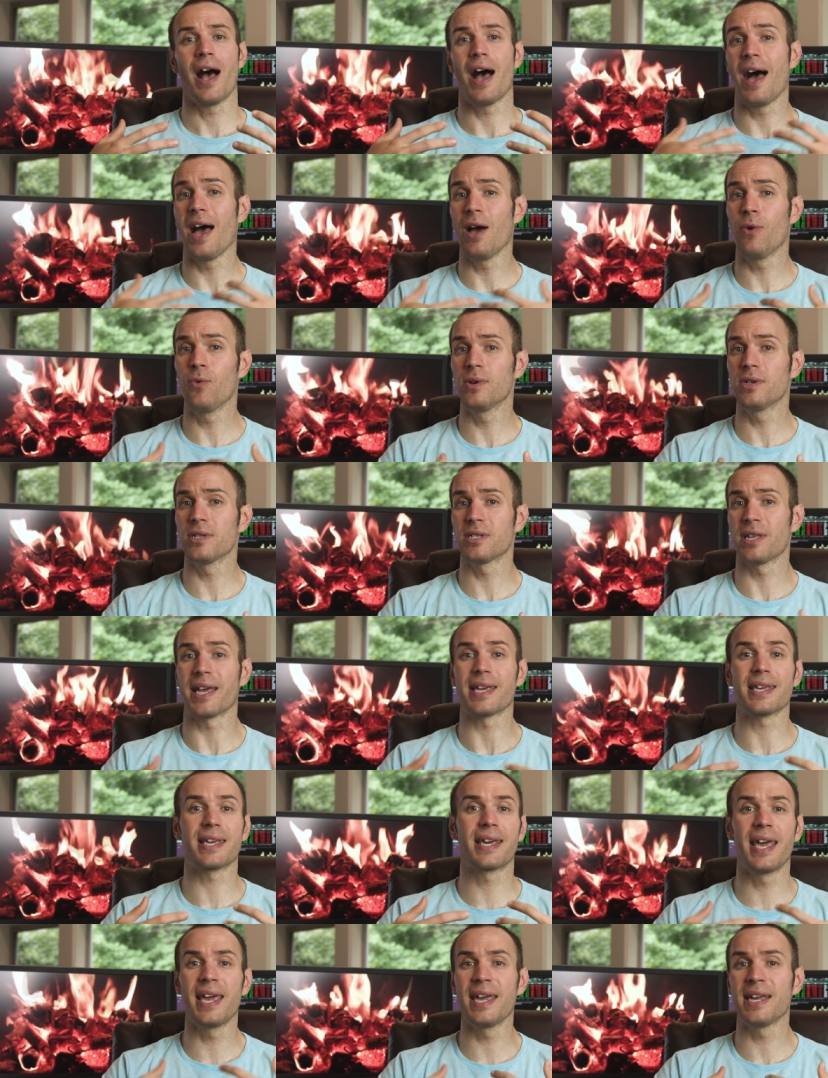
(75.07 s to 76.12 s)
I was
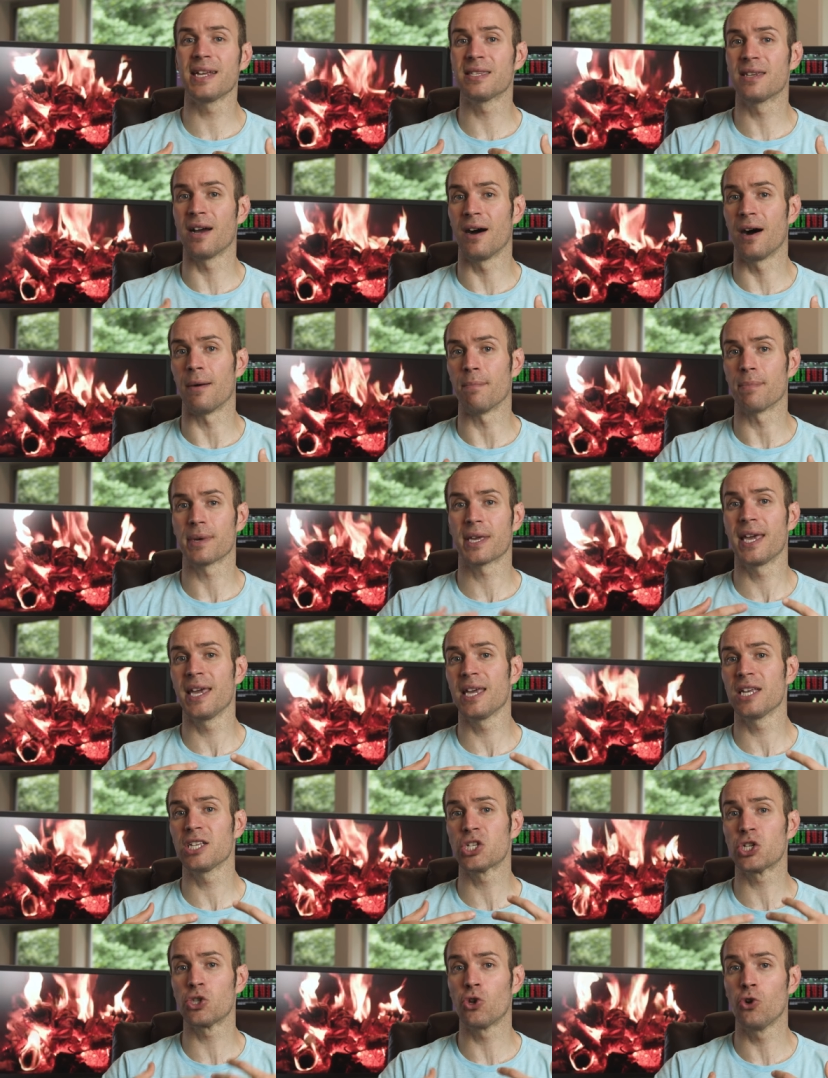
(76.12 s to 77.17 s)
like king dumb,
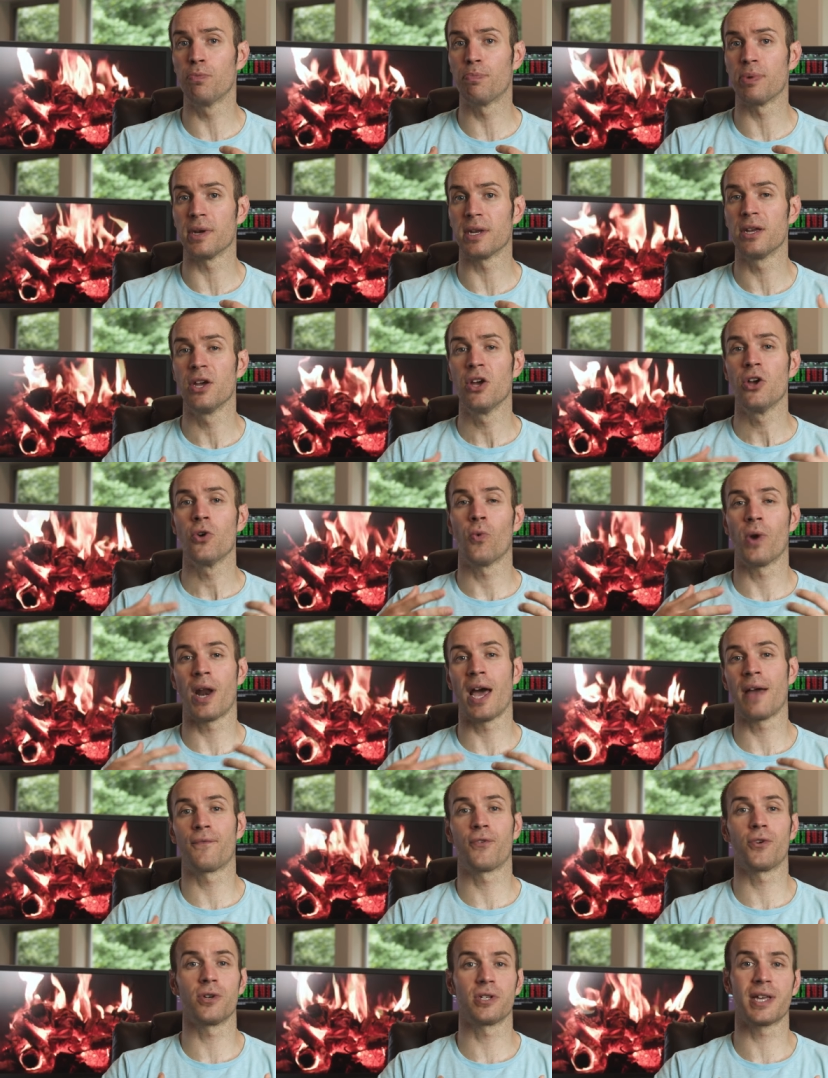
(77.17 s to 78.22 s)
king stupid when
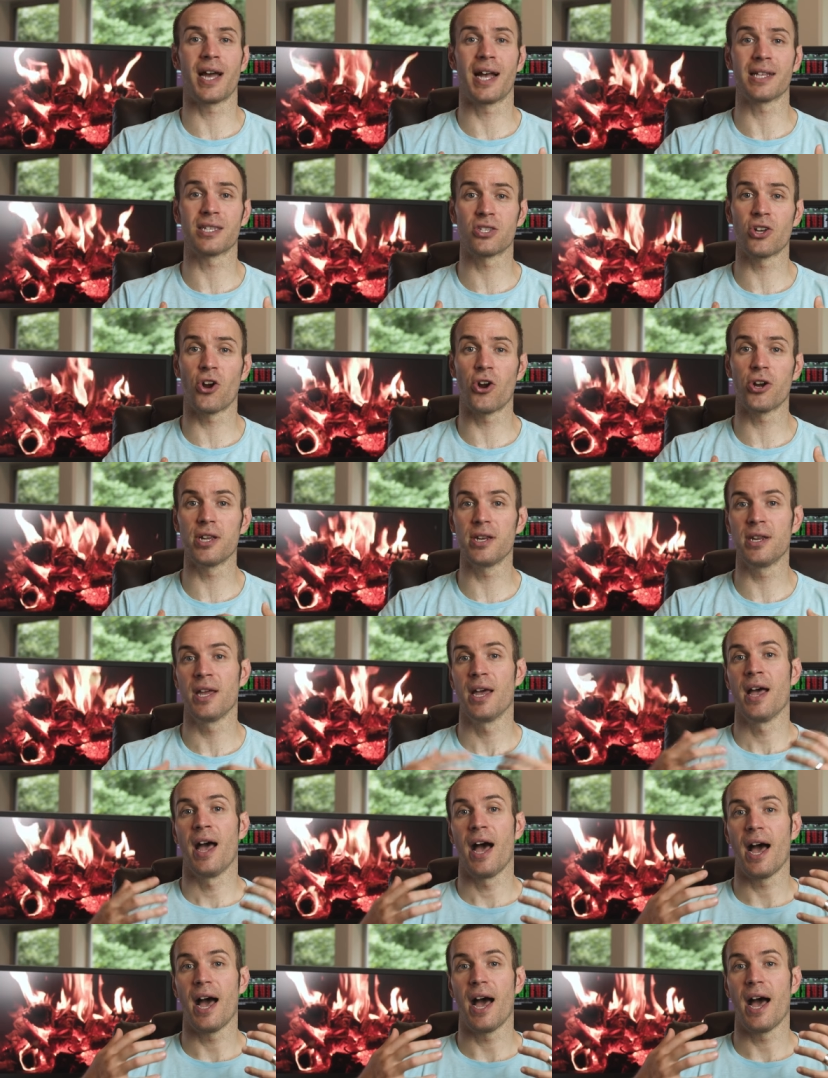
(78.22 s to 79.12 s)
I first got started.